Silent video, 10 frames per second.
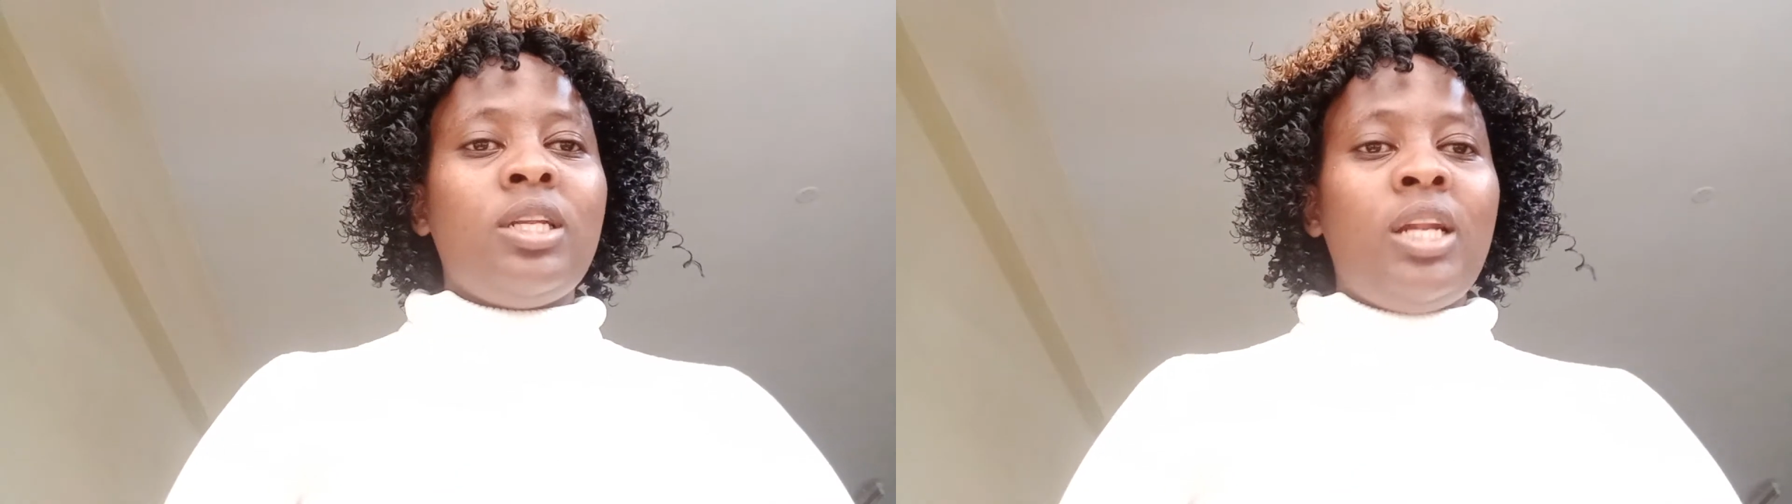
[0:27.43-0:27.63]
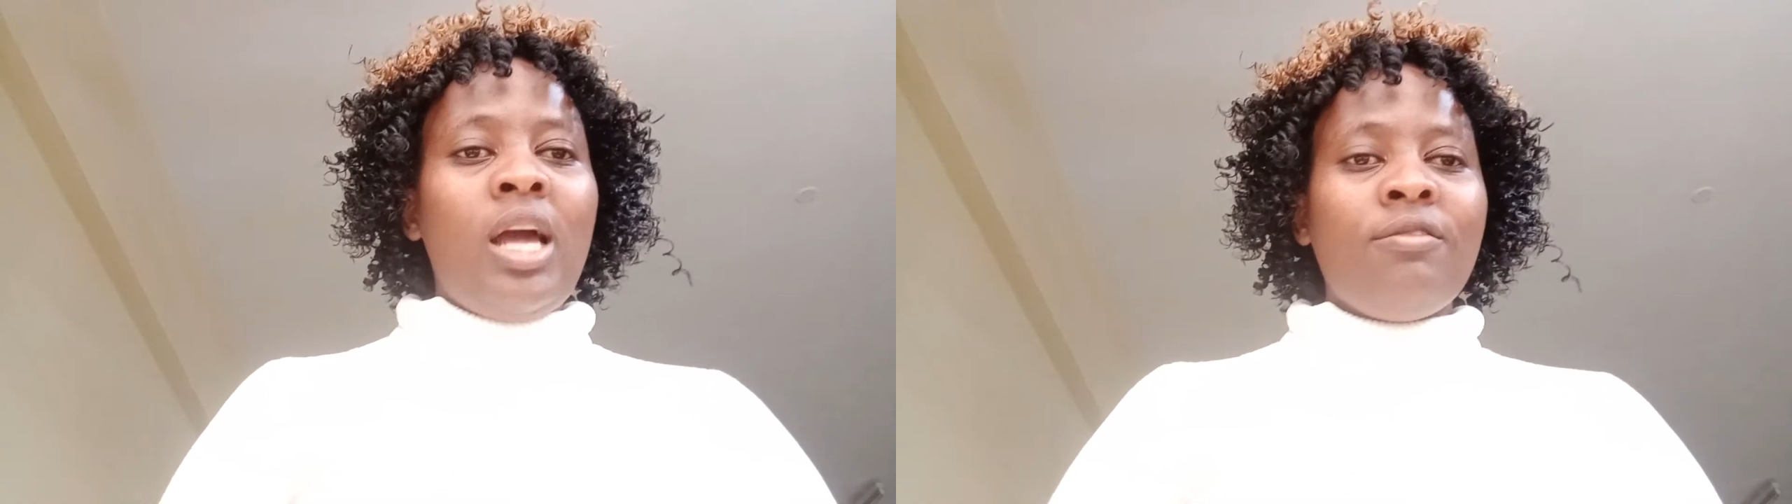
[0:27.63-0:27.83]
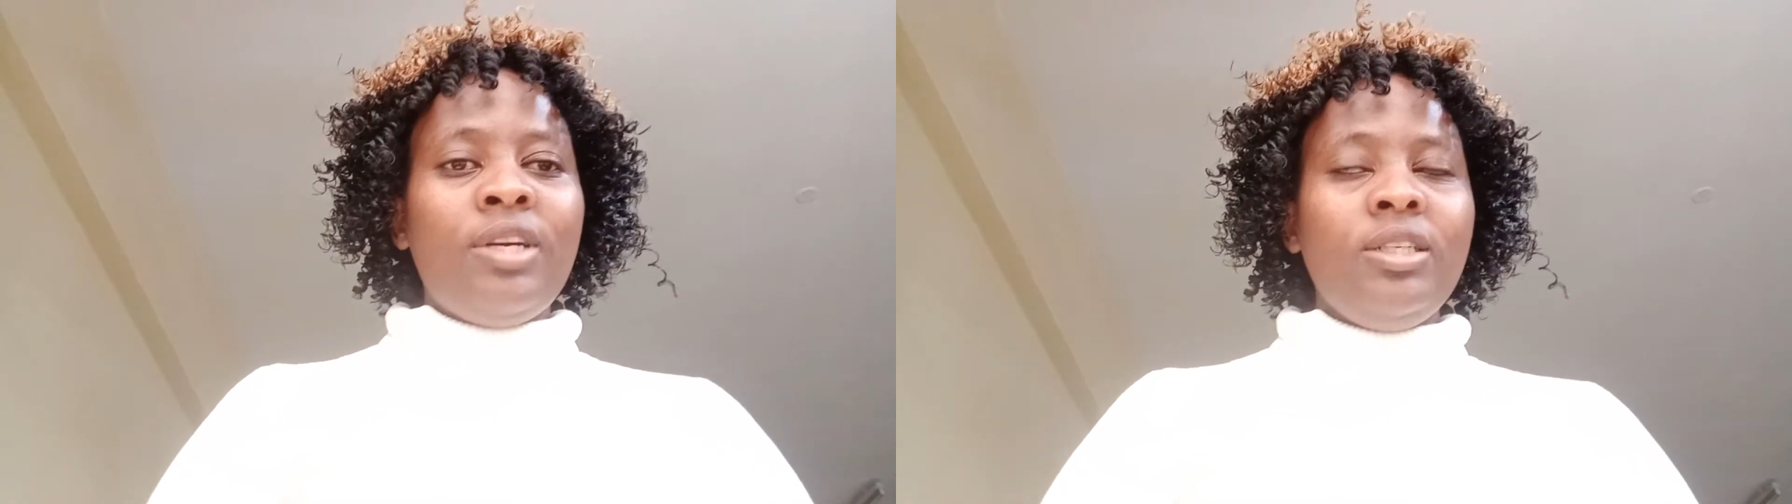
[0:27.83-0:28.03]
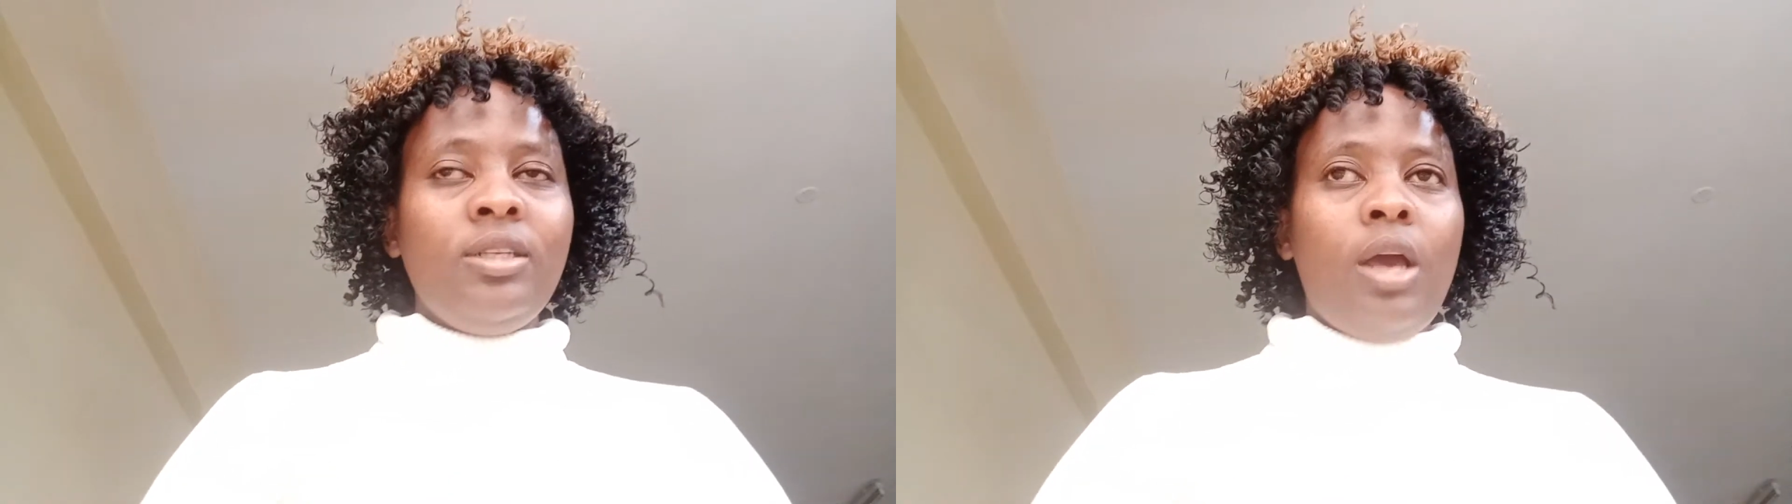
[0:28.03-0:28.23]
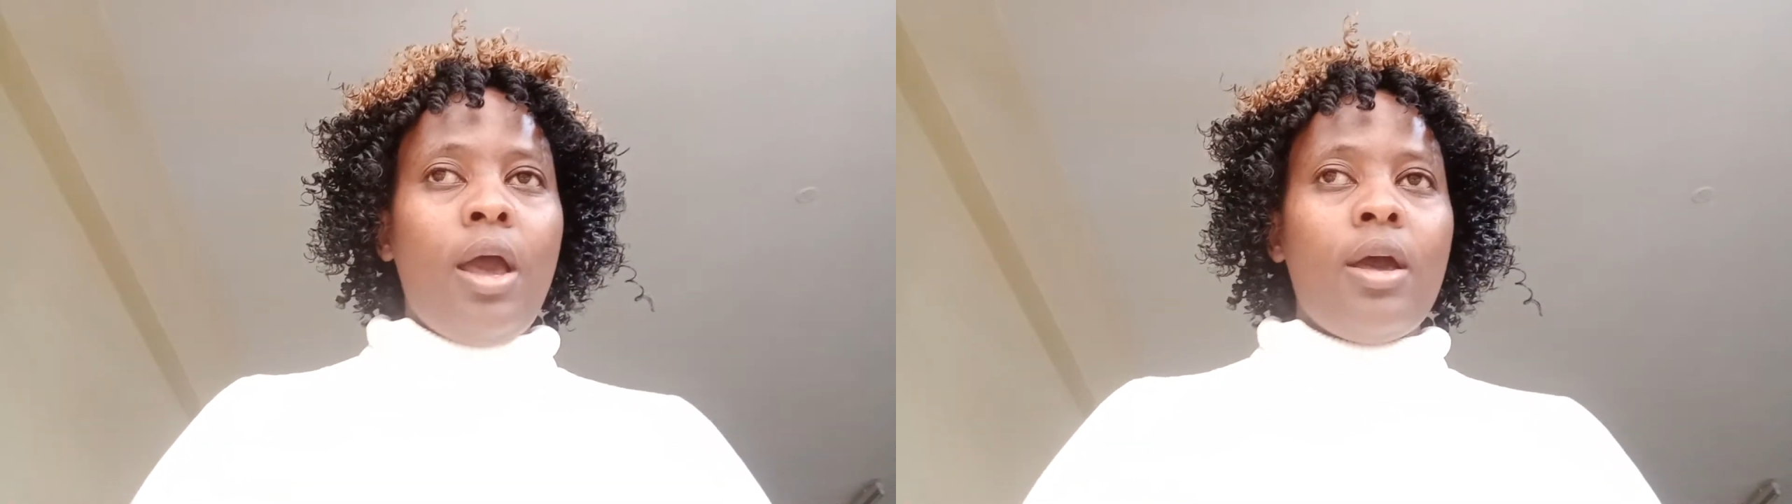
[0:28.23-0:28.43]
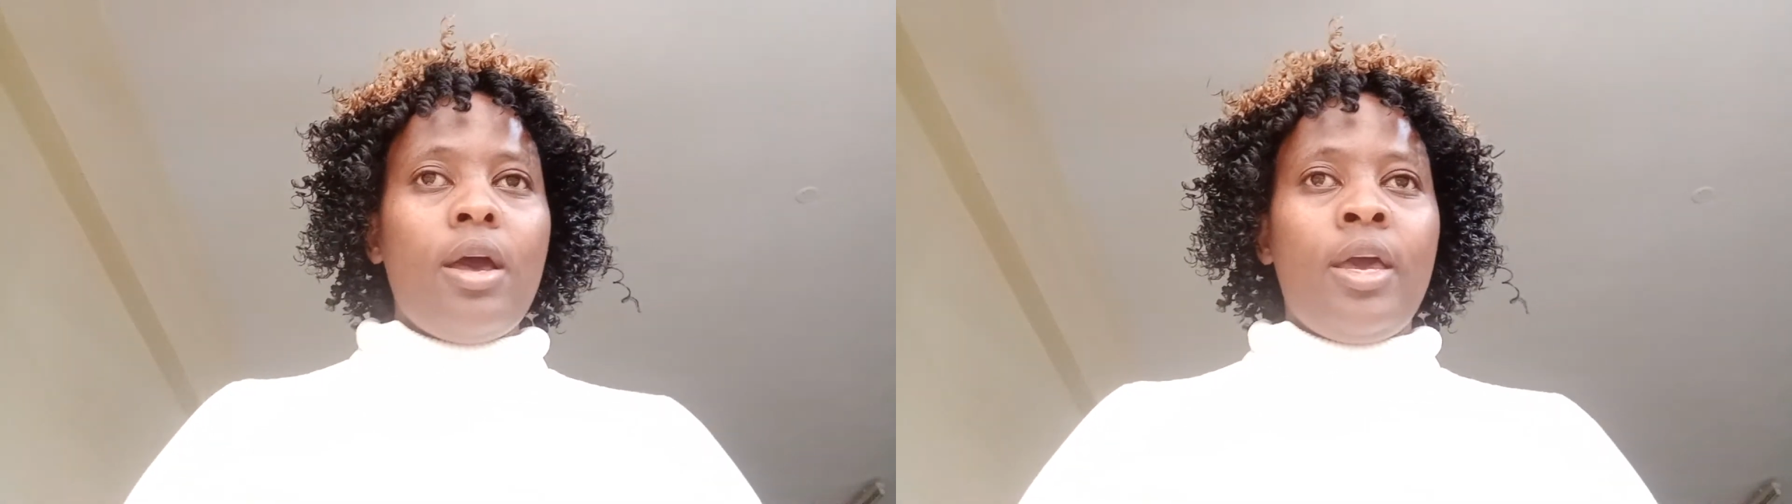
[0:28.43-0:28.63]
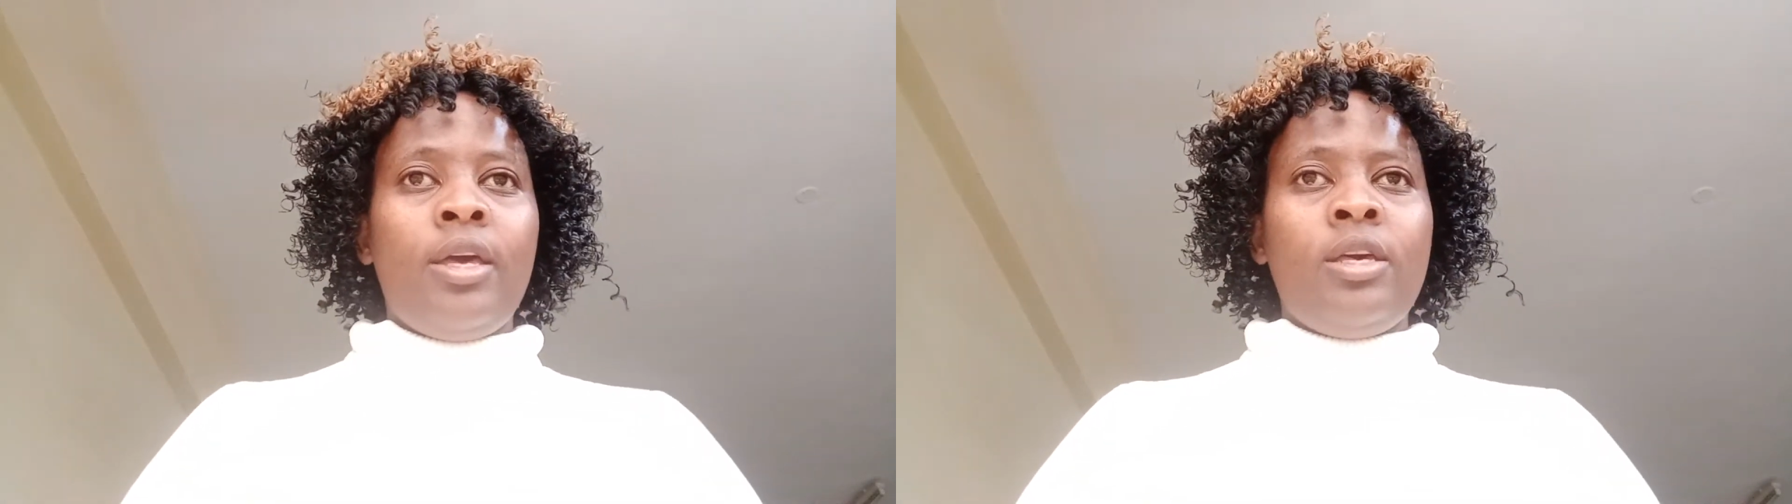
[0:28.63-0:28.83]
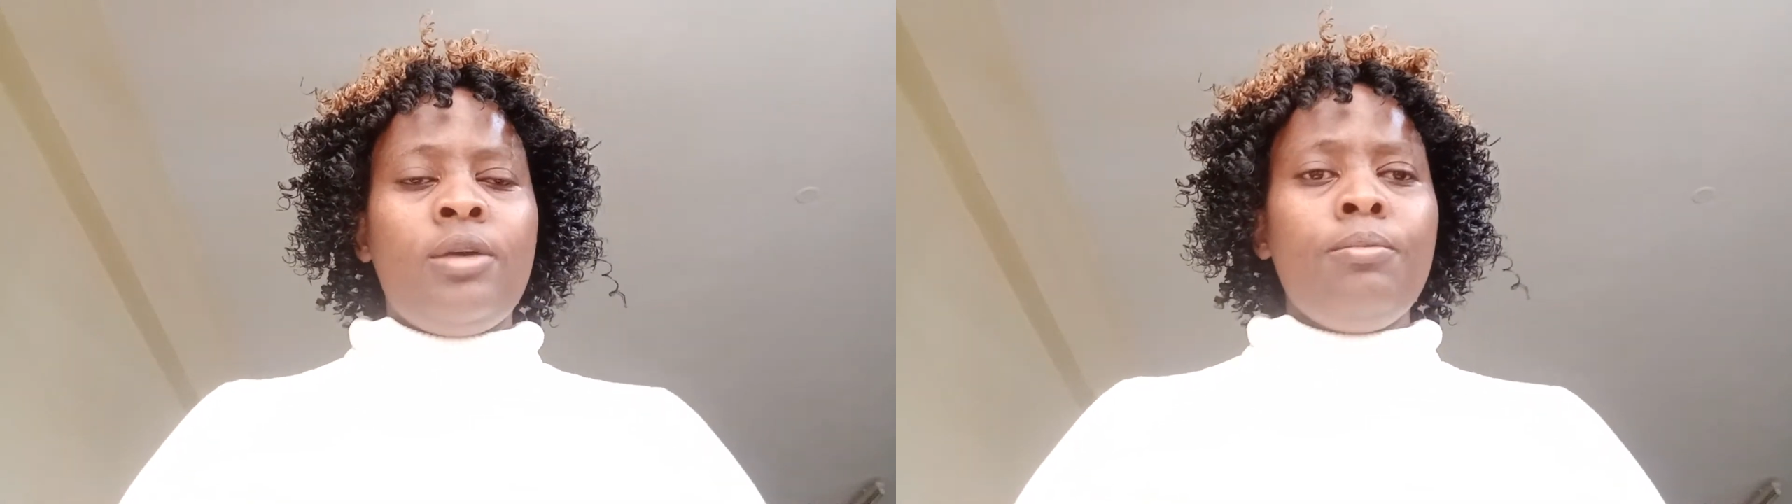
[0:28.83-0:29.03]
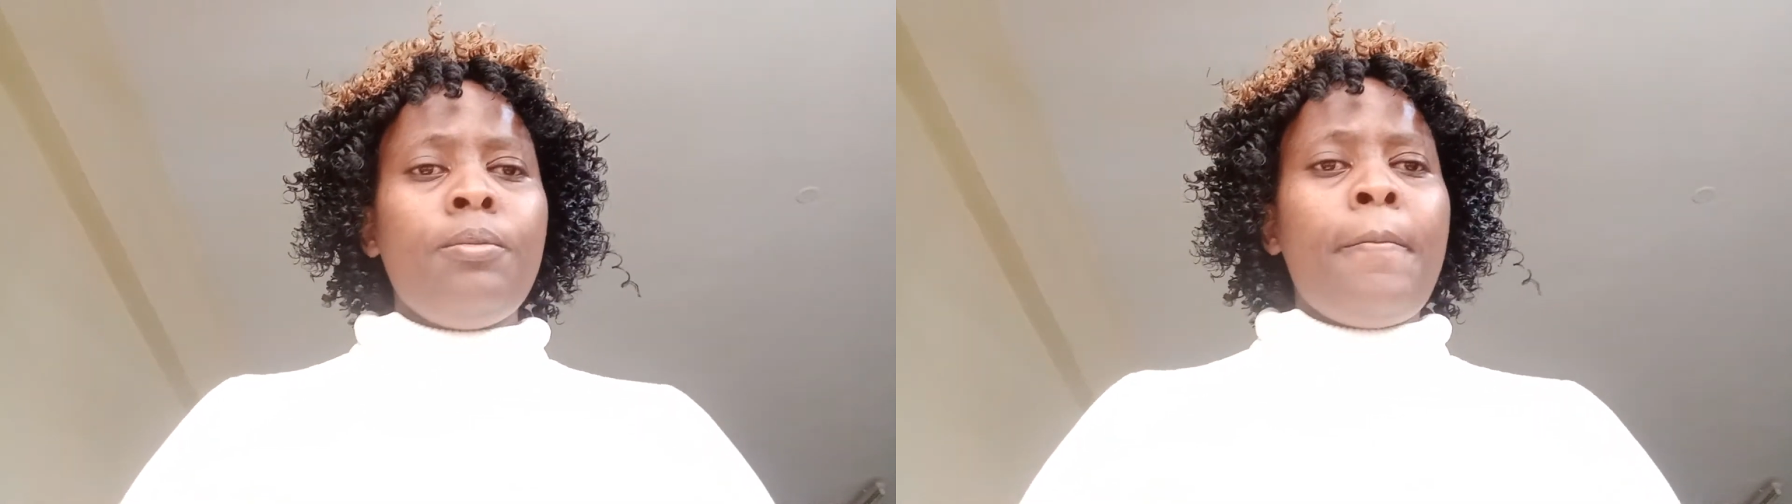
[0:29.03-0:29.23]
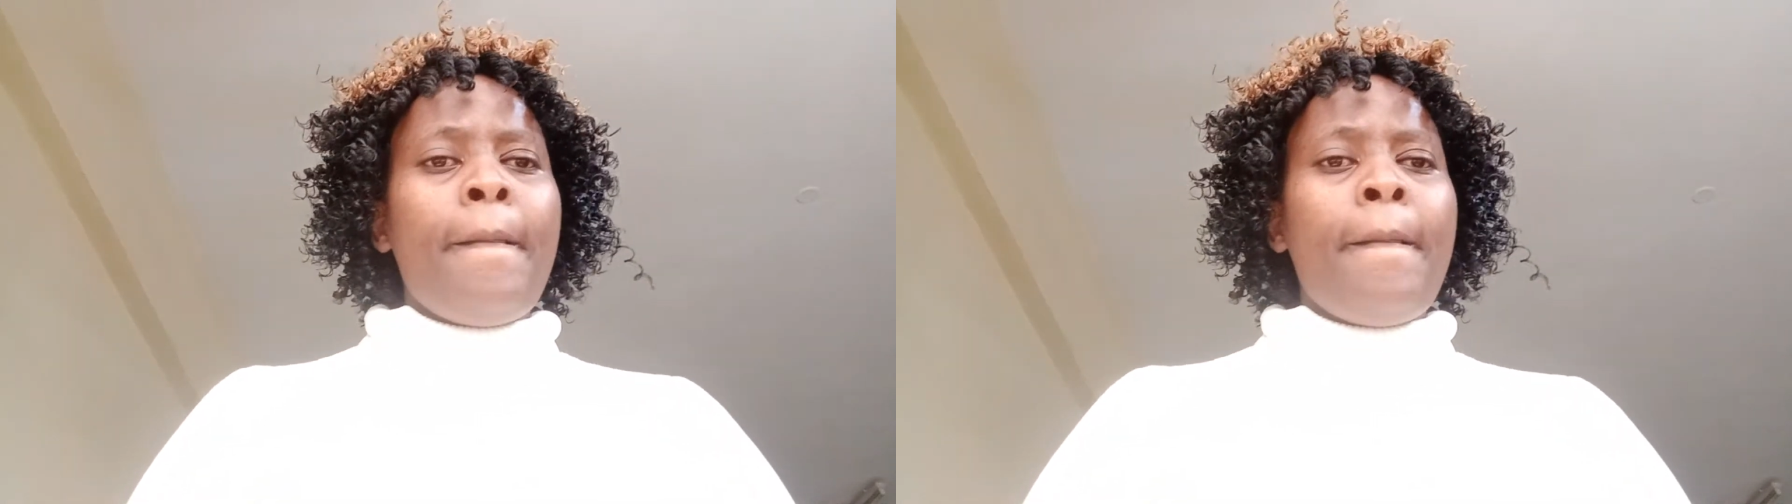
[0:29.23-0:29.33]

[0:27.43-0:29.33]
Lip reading: 11 a.m.